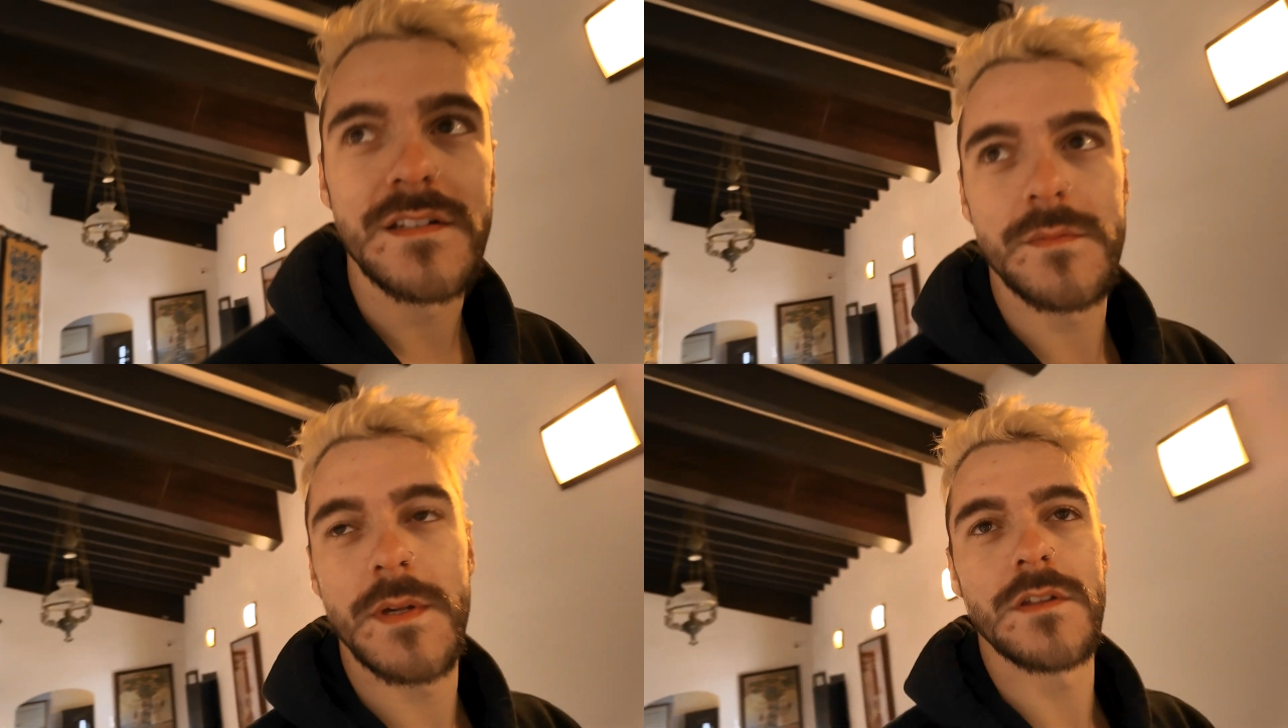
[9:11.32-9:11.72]

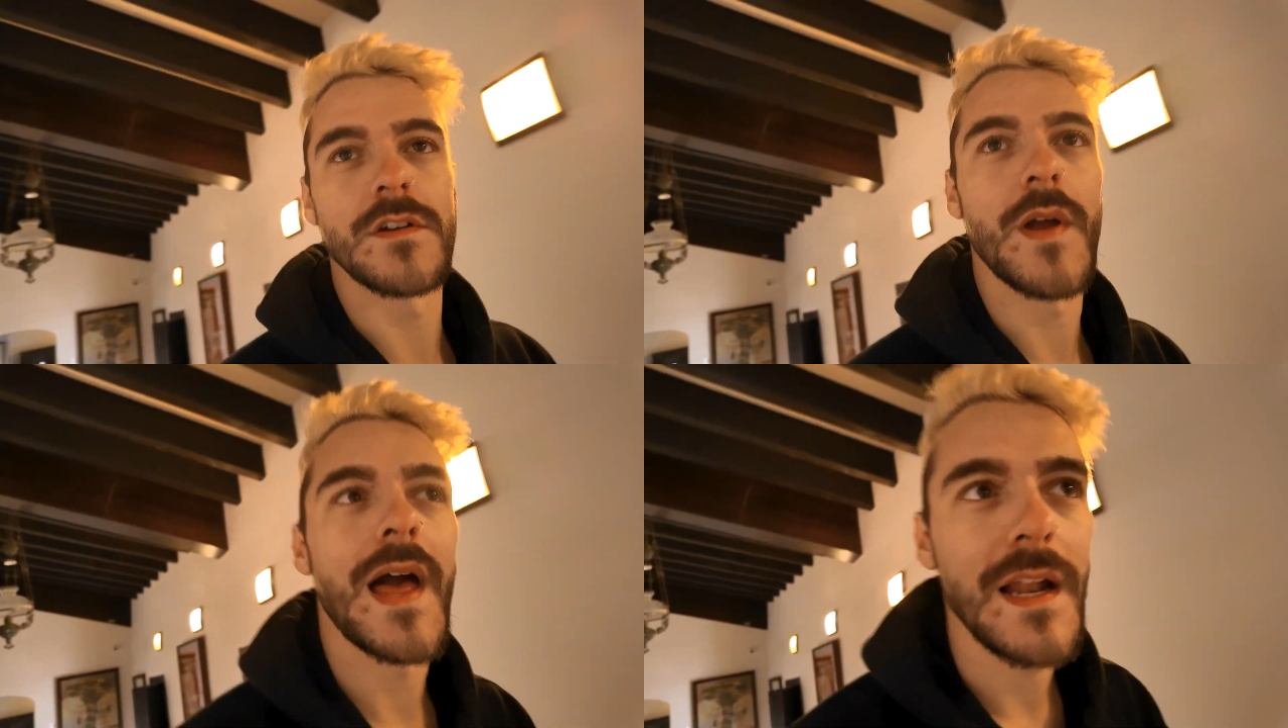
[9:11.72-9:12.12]
has been
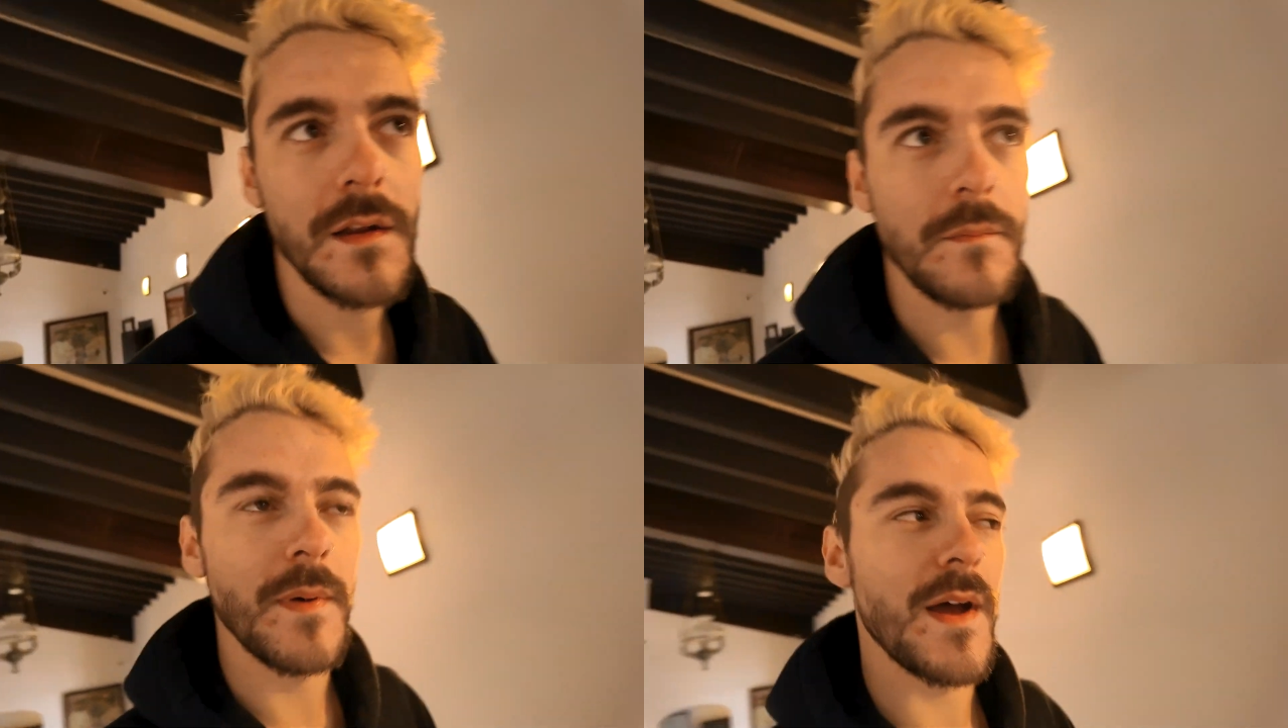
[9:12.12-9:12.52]
through hell
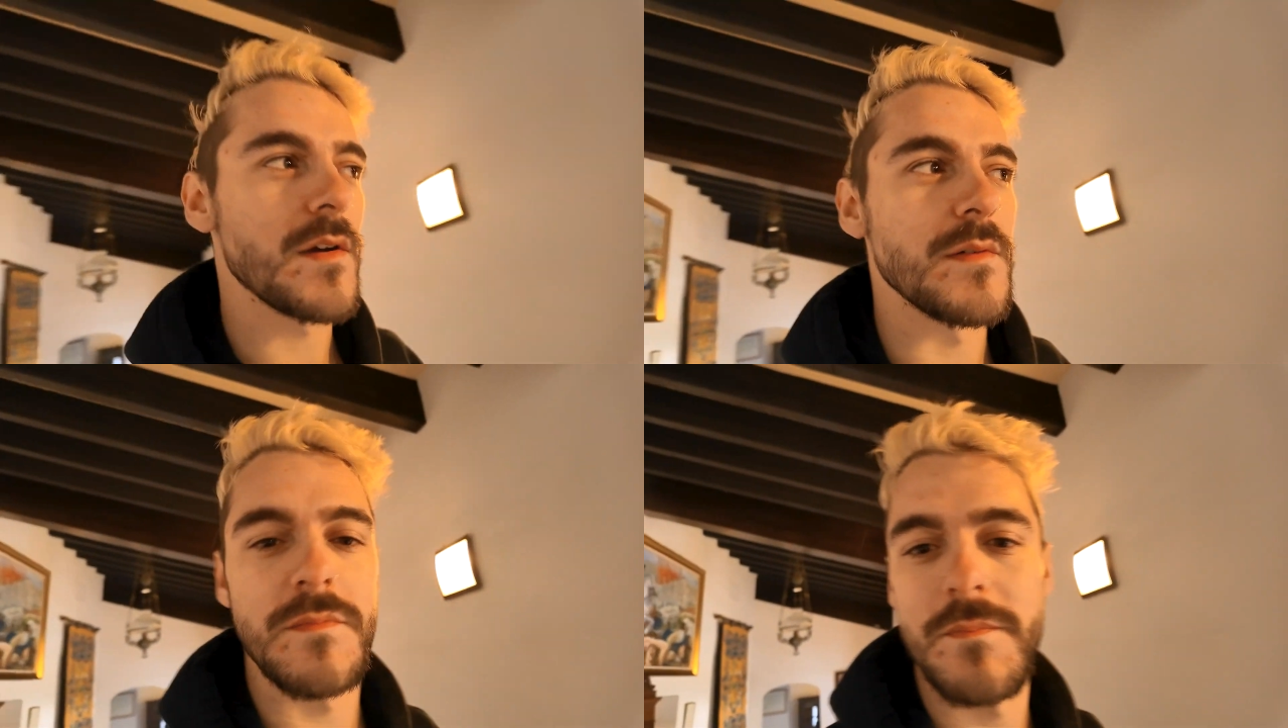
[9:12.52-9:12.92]
and
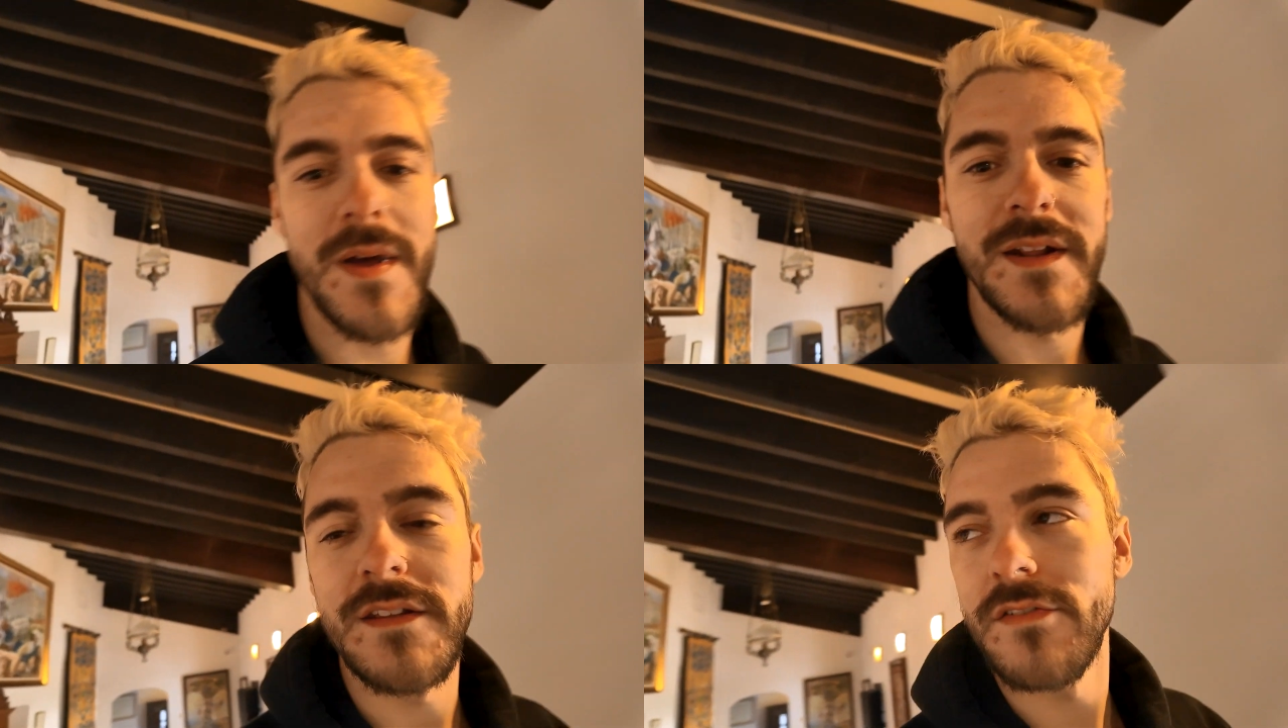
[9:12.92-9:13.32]
back with
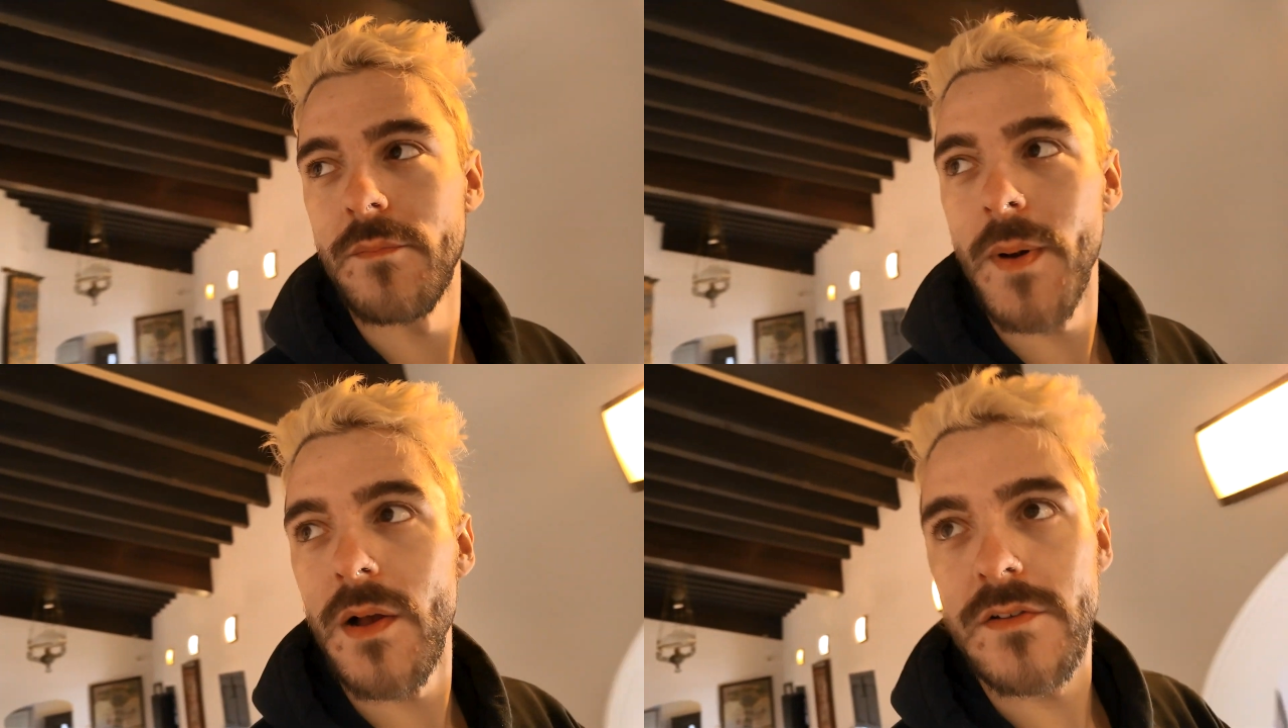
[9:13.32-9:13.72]
many
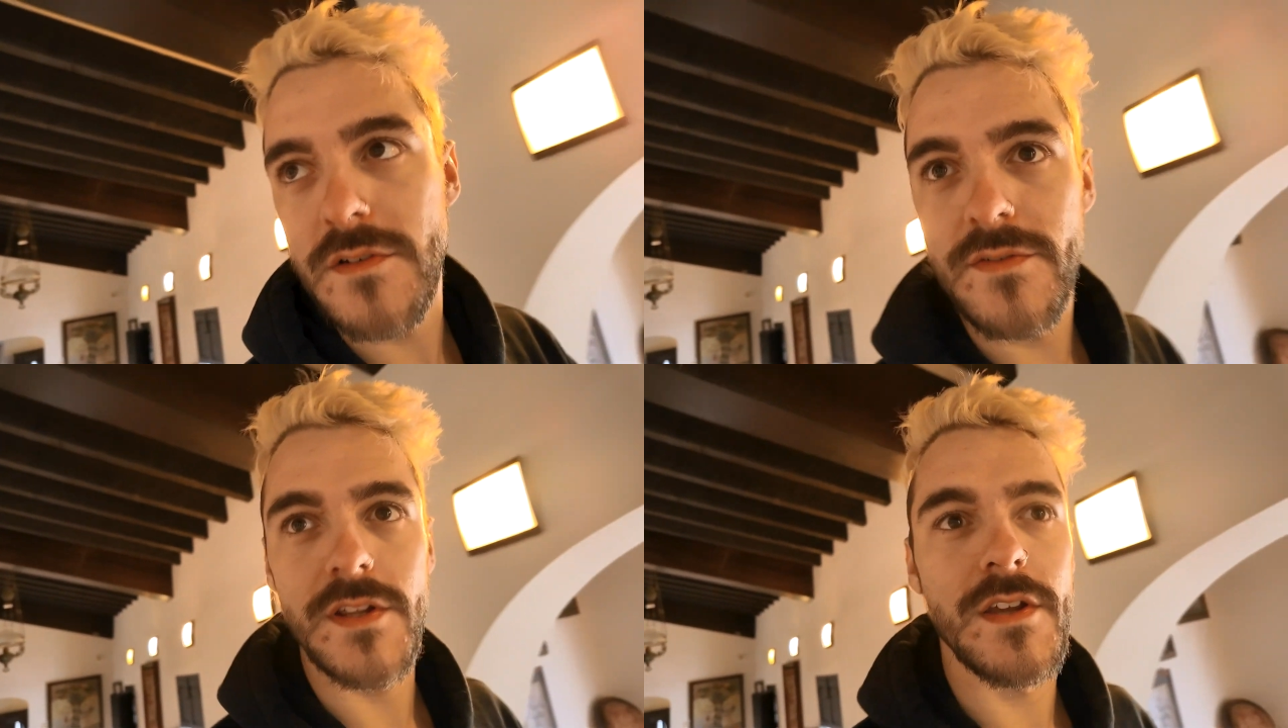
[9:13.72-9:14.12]
different battles
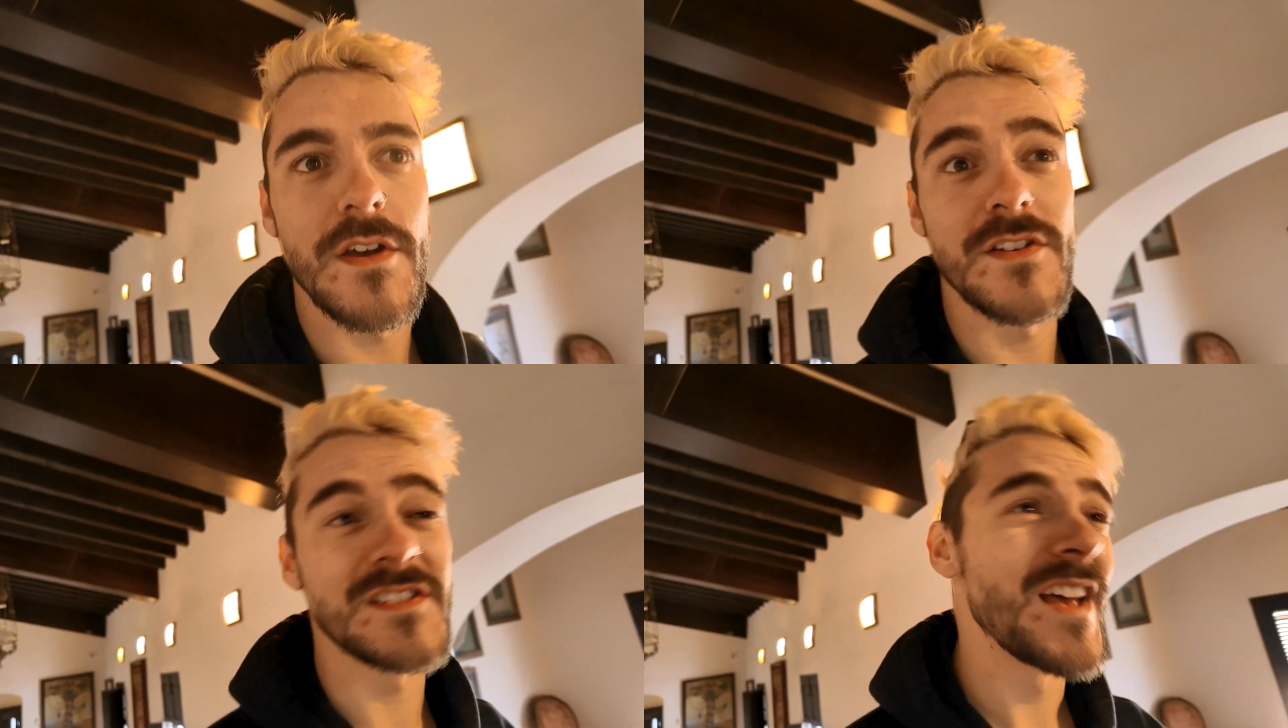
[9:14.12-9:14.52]
over the
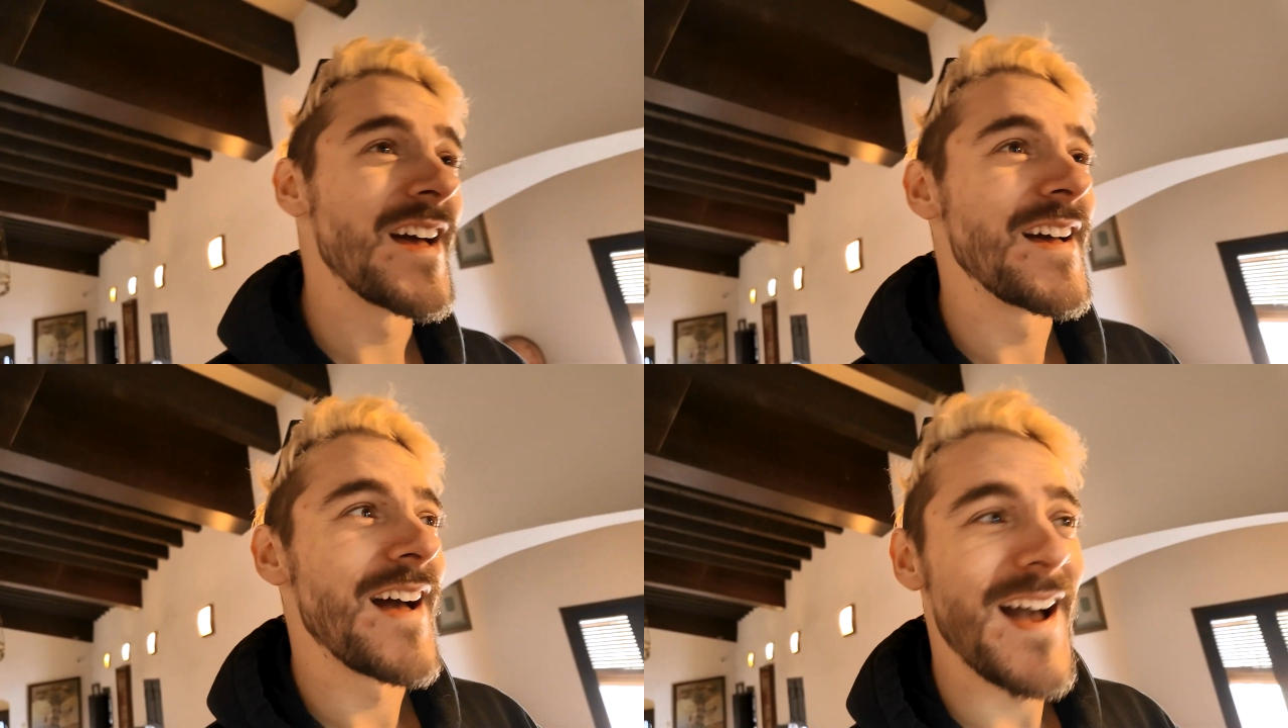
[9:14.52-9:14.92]
years.
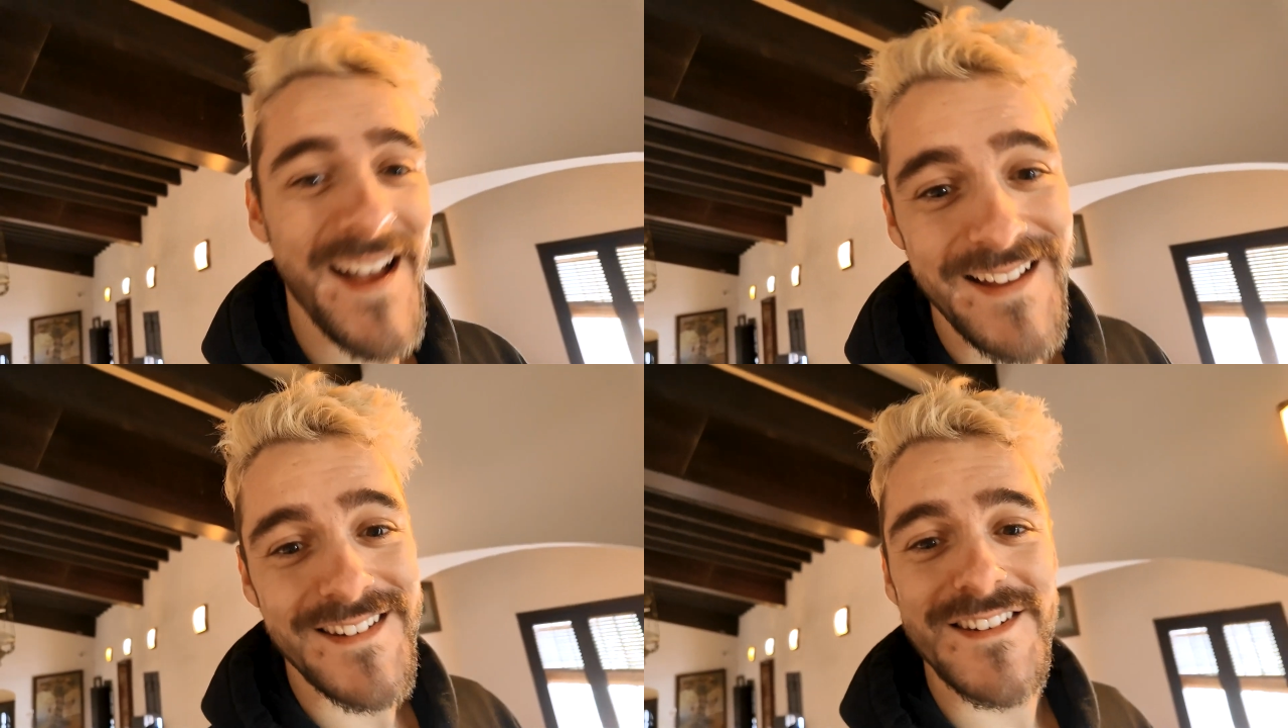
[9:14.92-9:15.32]

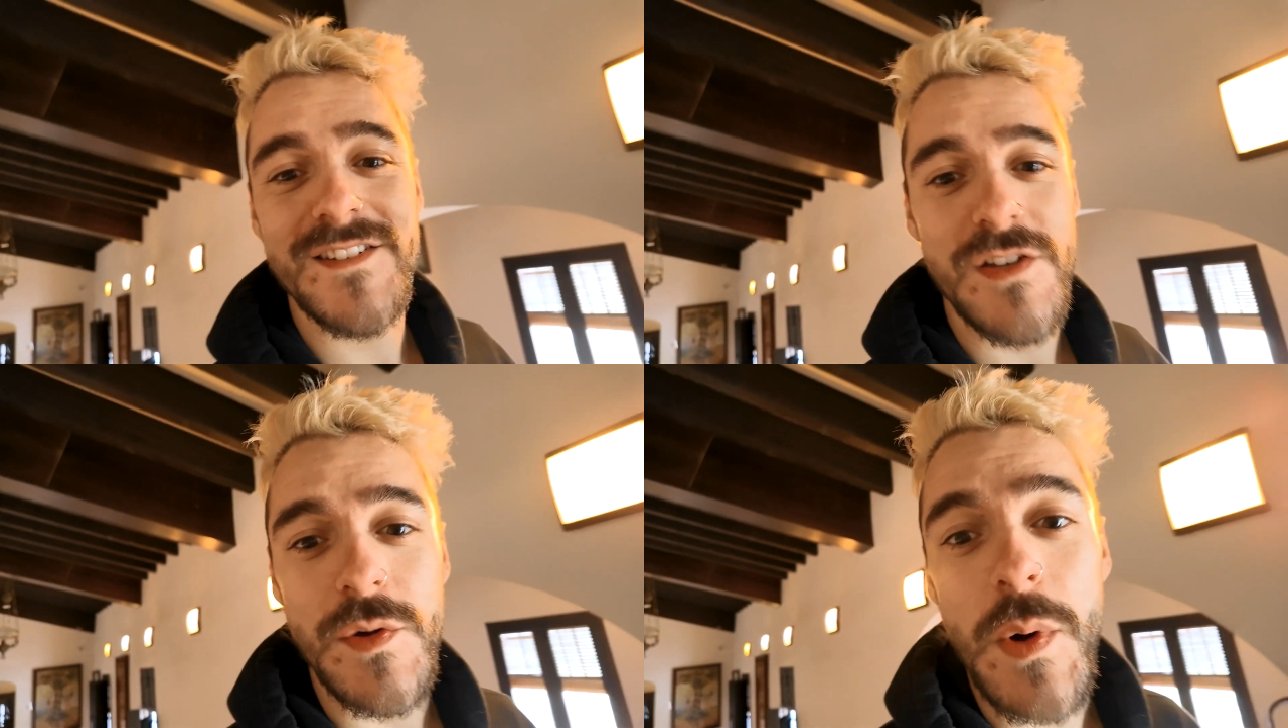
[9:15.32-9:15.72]
And
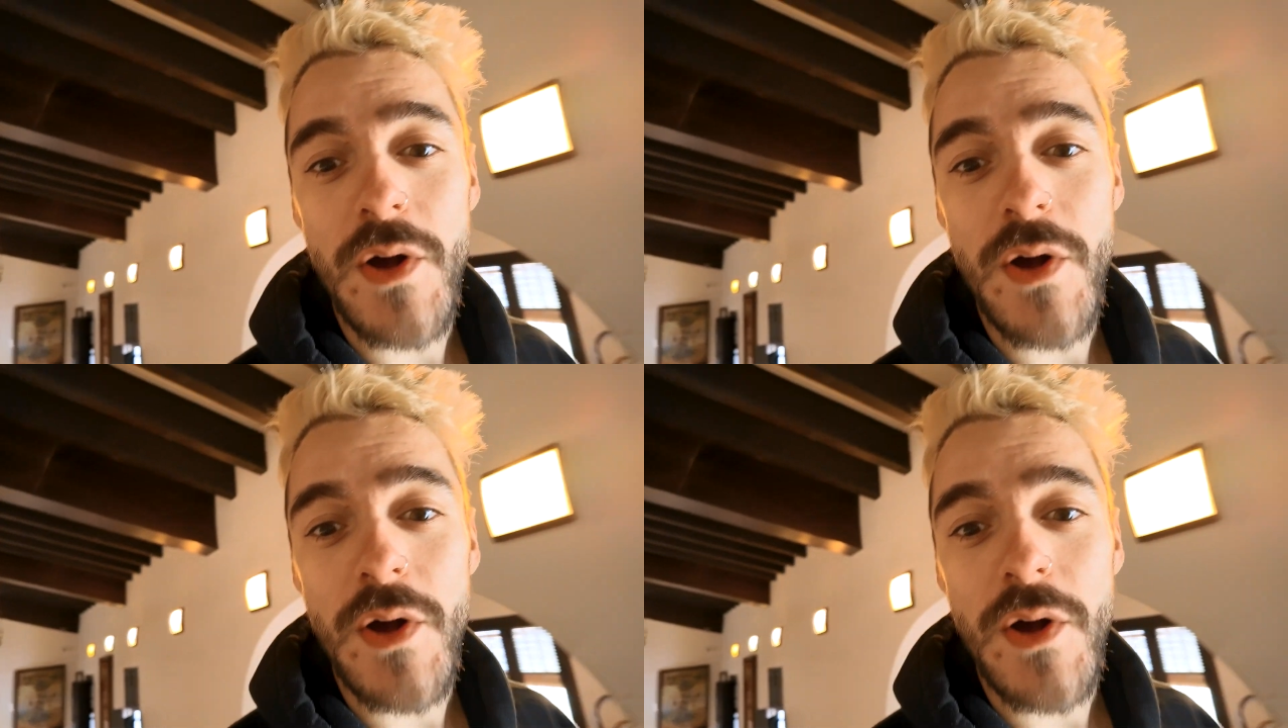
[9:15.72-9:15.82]
2